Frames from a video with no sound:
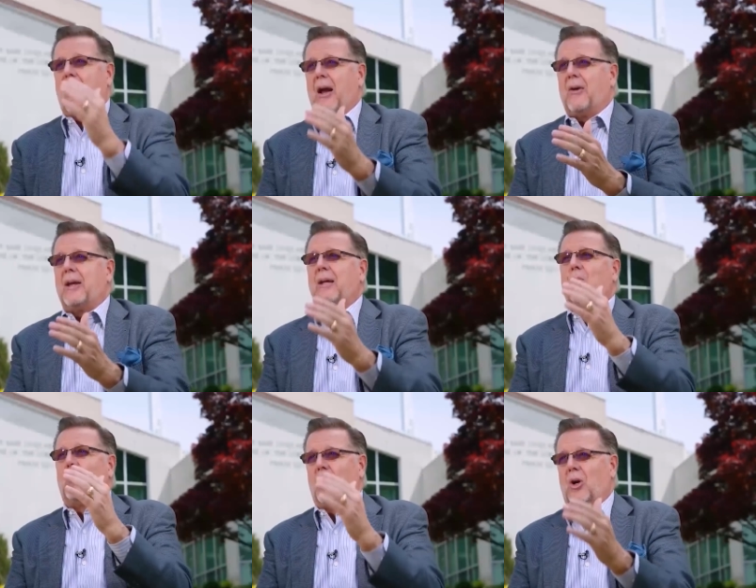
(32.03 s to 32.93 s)
the
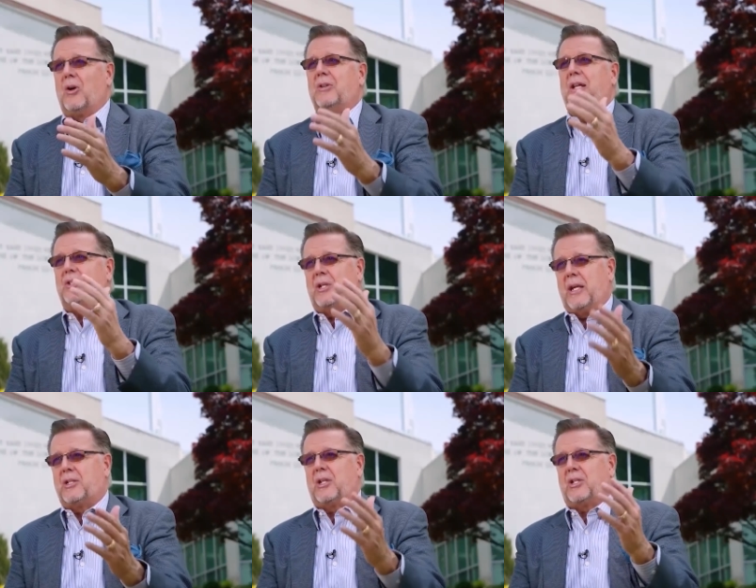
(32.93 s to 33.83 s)
very
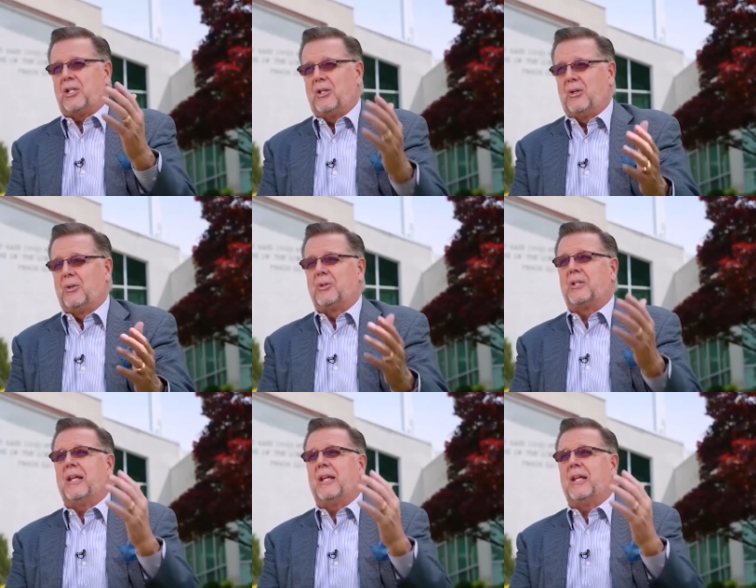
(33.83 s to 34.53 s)
word that Jesus